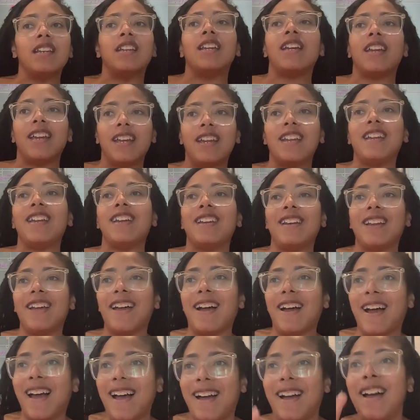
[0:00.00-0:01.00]

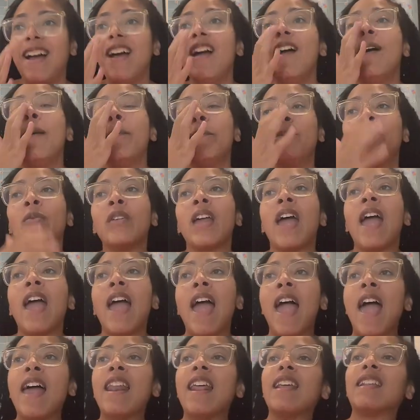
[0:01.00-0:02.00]
well,
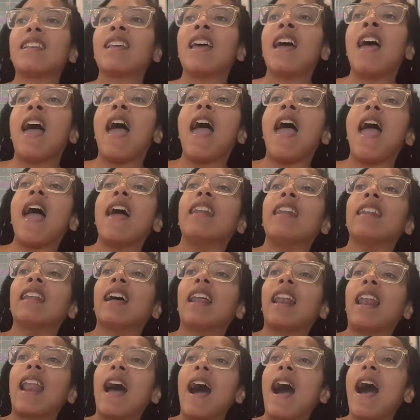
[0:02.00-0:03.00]
and it's, and
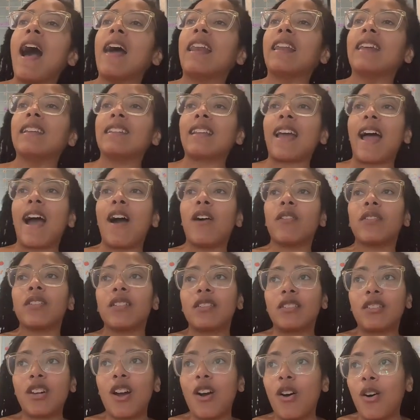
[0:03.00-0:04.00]
the line is out
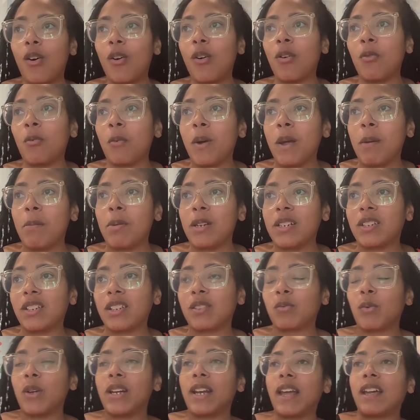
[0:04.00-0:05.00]
the door with
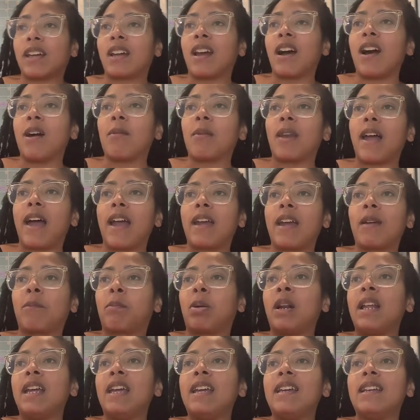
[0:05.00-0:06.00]
bitches with their cup
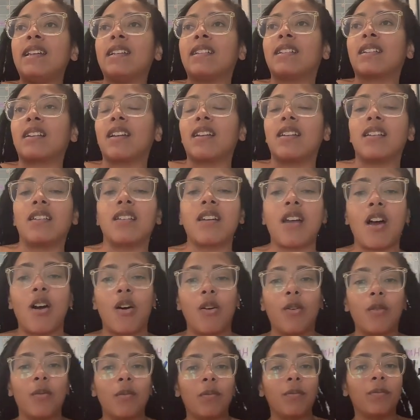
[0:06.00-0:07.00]
like, please well, baby,
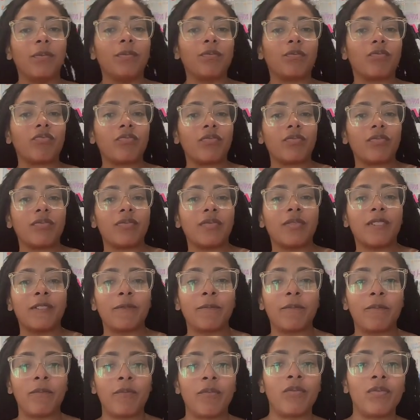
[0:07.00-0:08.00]
no. Well, I came
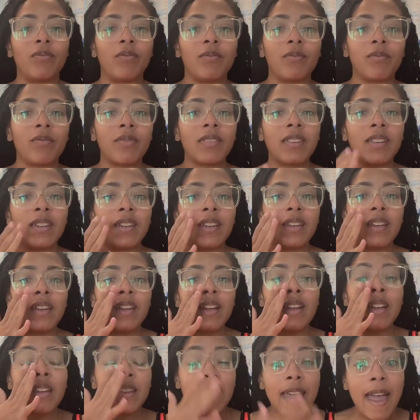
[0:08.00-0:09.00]
for the Starbucks
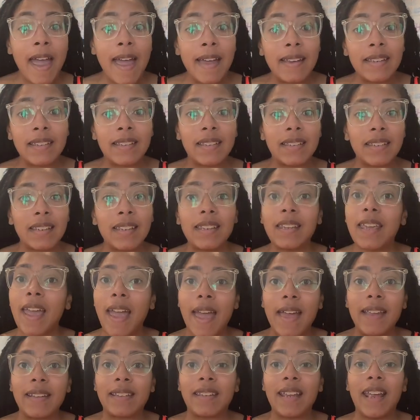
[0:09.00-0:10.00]
gift card. Yes, and
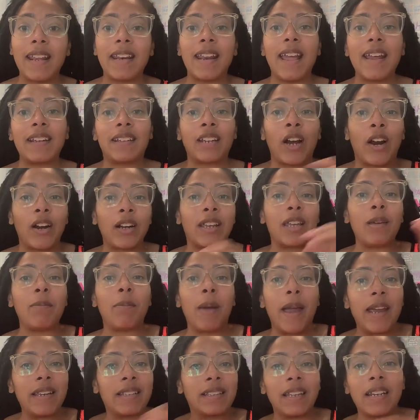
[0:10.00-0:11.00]
yes, and they turkey
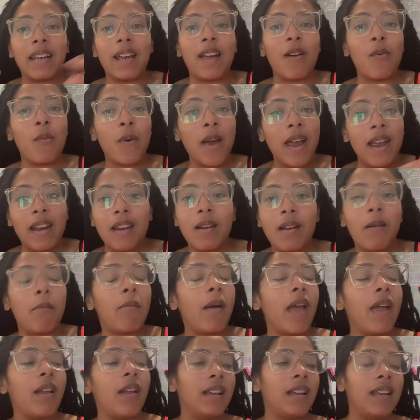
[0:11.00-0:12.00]
basted it with.
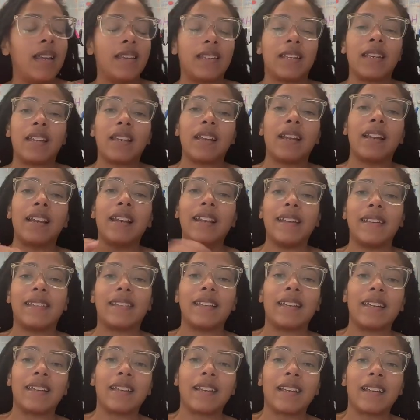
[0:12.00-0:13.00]
listen,
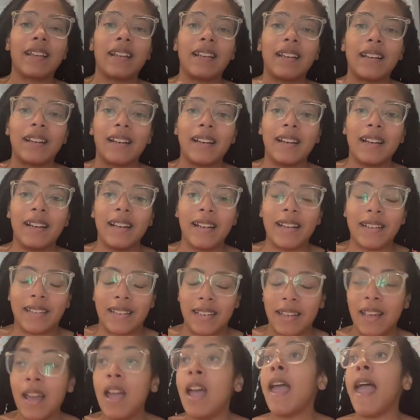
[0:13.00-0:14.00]
listen, and it's working.
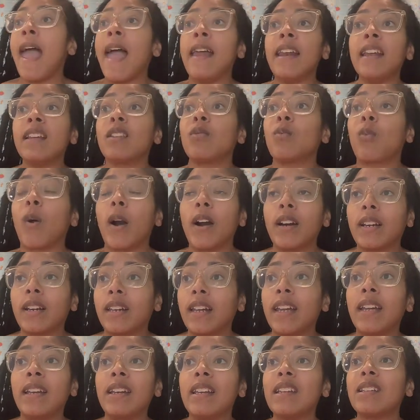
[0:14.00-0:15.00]
Listen, and it's
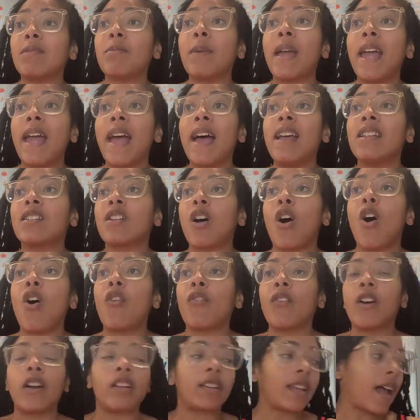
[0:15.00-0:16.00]
working. This man has
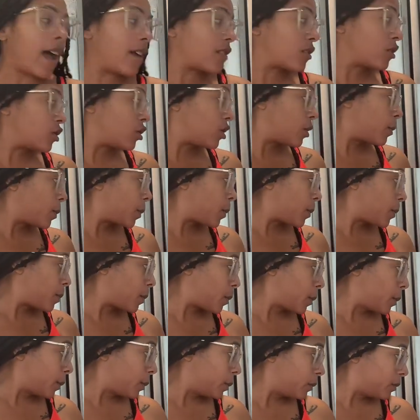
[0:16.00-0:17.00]
over a thousand.
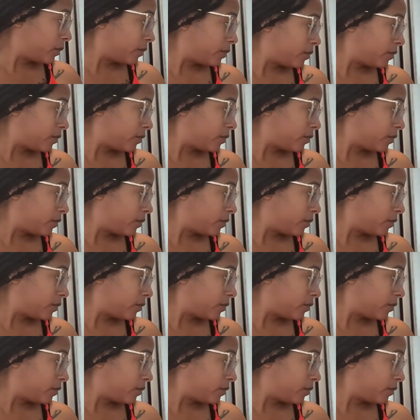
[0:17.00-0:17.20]
Hmm?